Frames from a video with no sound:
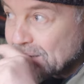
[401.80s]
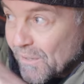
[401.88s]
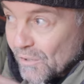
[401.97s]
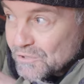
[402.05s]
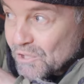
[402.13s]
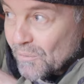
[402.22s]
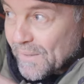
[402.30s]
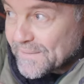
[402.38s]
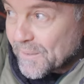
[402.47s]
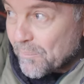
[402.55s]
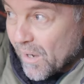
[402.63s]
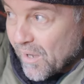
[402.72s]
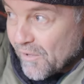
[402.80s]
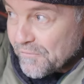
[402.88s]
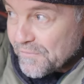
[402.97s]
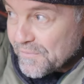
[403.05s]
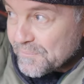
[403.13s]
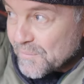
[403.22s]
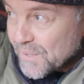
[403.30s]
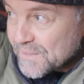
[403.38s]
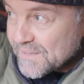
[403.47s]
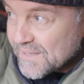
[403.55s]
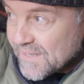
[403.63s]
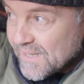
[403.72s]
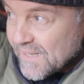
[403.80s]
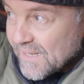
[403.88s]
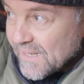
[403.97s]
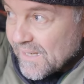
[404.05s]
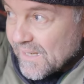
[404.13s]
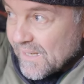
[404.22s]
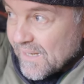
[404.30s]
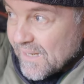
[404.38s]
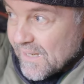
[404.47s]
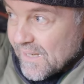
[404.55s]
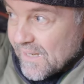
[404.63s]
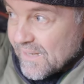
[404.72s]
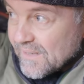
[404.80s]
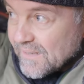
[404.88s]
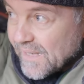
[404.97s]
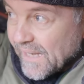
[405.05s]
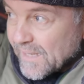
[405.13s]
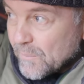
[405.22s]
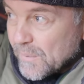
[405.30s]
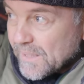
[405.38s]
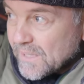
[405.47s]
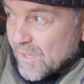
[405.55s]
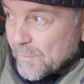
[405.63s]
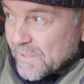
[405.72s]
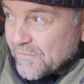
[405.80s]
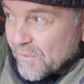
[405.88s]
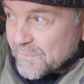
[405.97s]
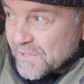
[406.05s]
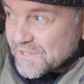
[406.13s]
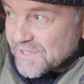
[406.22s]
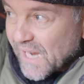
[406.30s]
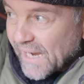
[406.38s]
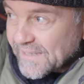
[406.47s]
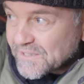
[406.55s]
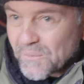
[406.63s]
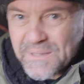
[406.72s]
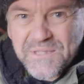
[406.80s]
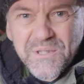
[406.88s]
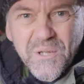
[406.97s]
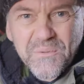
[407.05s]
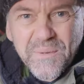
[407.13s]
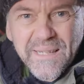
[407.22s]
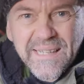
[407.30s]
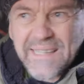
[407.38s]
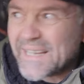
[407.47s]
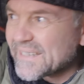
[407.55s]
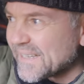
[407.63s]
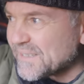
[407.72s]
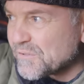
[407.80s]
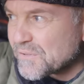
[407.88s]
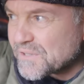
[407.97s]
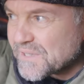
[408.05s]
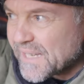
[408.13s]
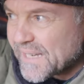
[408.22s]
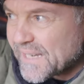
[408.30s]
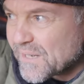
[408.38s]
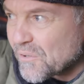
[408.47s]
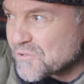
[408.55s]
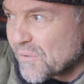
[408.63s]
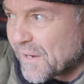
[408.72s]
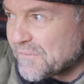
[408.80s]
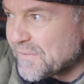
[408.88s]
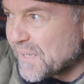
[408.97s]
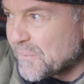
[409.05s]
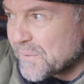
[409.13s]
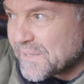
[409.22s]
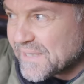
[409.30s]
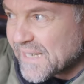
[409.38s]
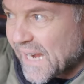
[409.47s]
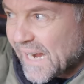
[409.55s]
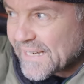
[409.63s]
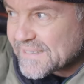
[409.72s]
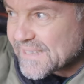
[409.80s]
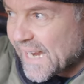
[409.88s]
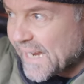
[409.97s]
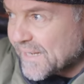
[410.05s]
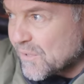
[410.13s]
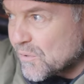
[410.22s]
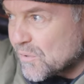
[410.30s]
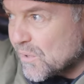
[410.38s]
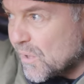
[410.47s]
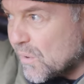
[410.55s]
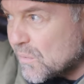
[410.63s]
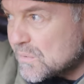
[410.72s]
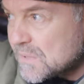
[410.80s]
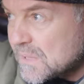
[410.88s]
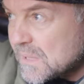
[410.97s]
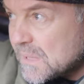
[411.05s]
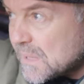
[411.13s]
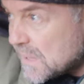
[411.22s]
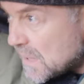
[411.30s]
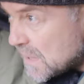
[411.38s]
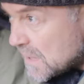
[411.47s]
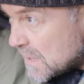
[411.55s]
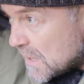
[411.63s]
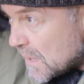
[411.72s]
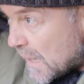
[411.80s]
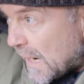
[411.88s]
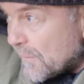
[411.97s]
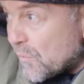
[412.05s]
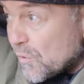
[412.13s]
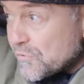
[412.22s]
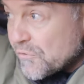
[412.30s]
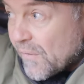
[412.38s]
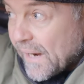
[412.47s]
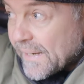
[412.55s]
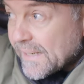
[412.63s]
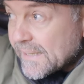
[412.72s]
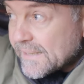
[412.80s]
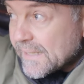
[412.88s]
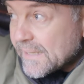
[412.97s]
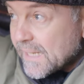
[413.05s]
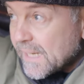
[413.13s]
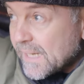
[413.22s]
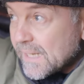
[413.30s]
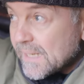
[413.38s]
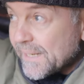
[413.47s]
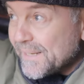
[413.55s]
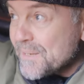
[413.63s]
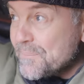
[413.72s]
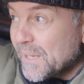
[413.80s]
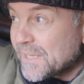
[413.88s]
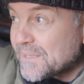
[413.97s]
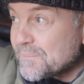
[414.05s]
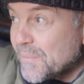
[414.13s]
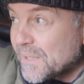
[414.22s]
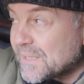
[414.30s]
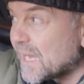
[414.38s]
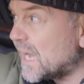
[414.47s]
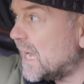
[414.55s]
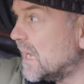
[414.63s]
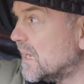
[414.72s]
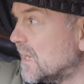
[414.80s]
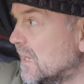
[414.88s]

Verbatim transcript: We also had the bath, but yeah, they're really coming from the side, so it's not really that interesting. And also, I think with the eyes, I don't know. I will try that in a, uh, in a bit, but uh,